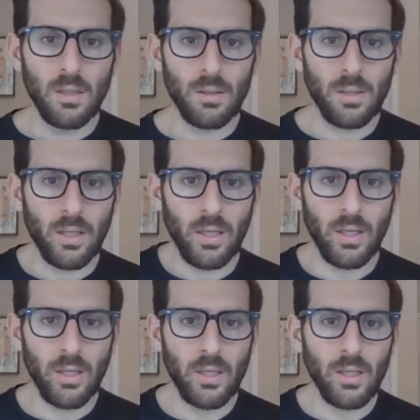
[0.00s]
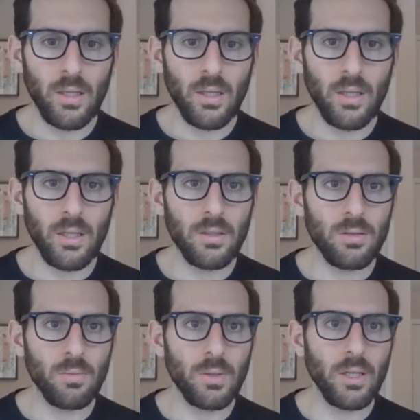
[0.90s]
Okay,
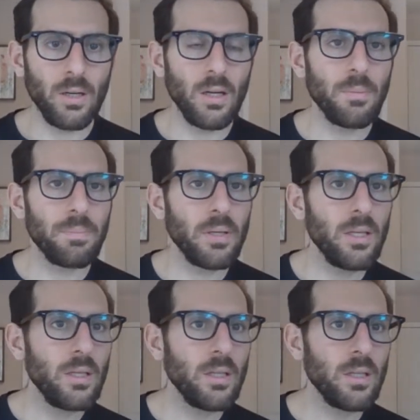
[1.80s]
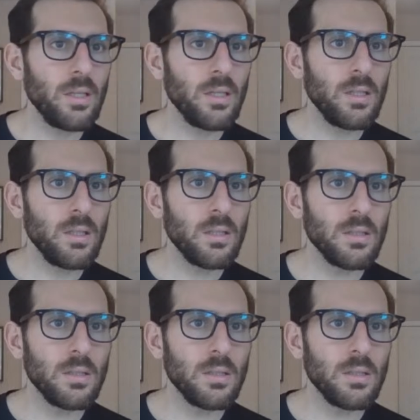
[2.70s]
so we are up here.